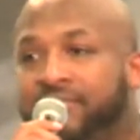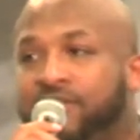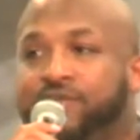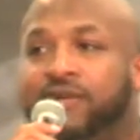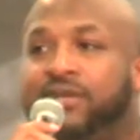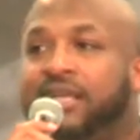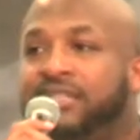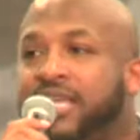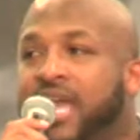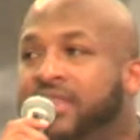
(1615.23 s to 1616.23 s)
You ought not
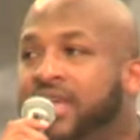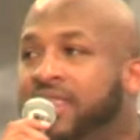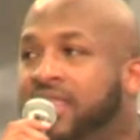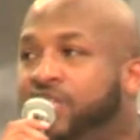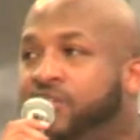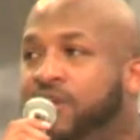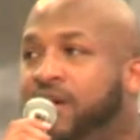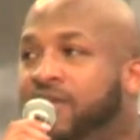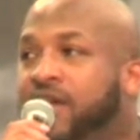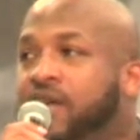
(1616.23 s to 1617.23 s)
stand there unless you
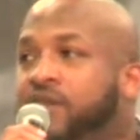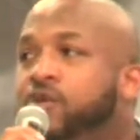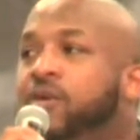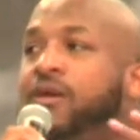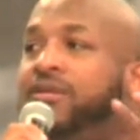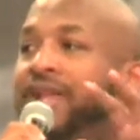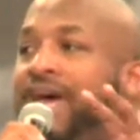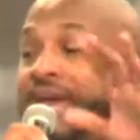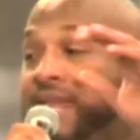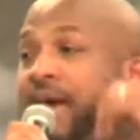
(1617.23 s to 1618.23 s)
are invited. You ought
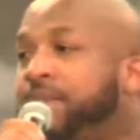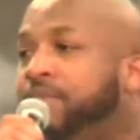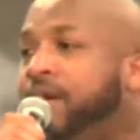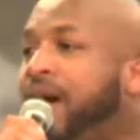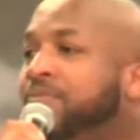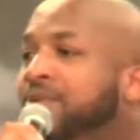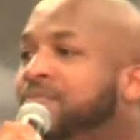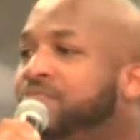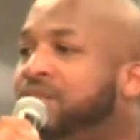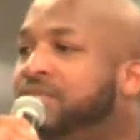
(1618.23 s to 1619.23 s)
not, and I've, I've been
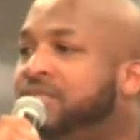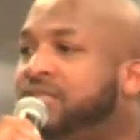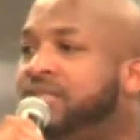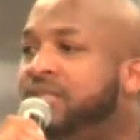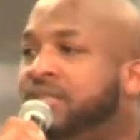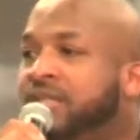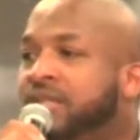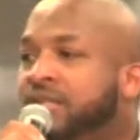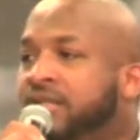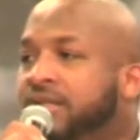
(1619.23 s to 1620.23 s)
a preacher
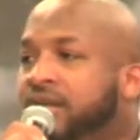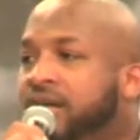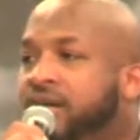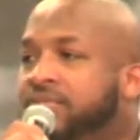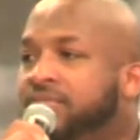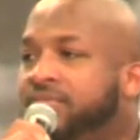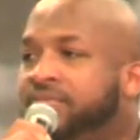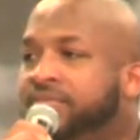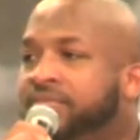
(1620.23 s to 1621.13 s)
um,